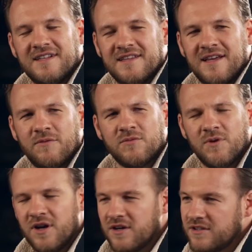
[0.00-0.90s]
that would
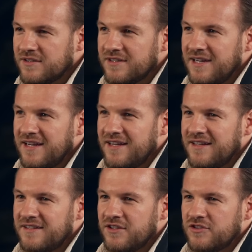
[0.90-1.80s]
work?
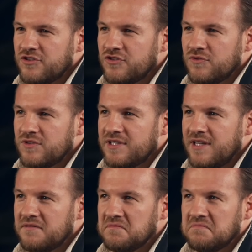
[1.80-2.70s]
And I just sort of
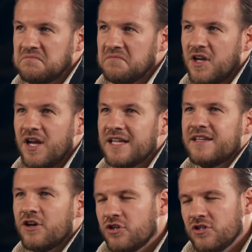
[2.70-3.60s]
said, I
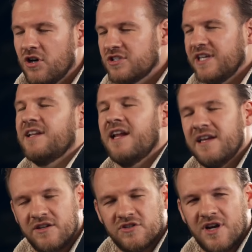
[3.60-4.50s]
couldn't articulate
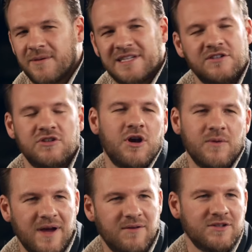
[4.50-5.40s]
it at the time. I didn't know
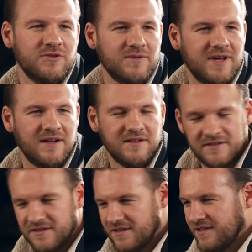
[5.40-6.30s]
how I knew that.
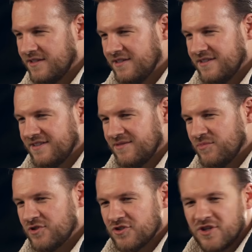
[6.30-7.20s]

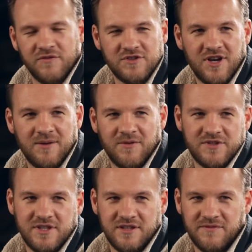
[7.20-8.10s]
But just over time,
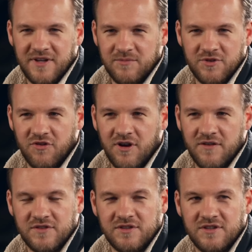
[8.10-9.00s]
obviously, you develop your
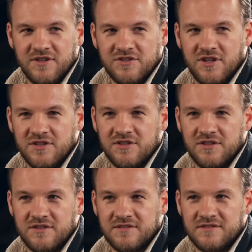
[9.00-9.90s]
craft, and I start
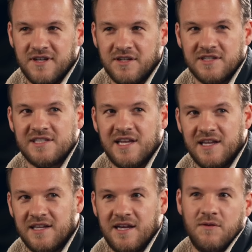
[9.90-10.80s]
to
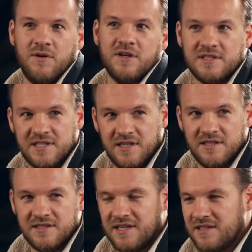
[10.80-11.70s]
understand how I could see
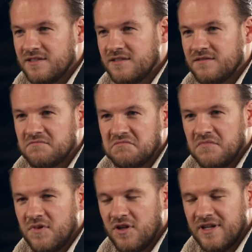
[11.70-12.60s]
these things and
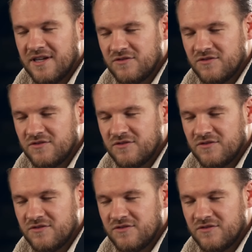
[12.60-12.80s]
learn how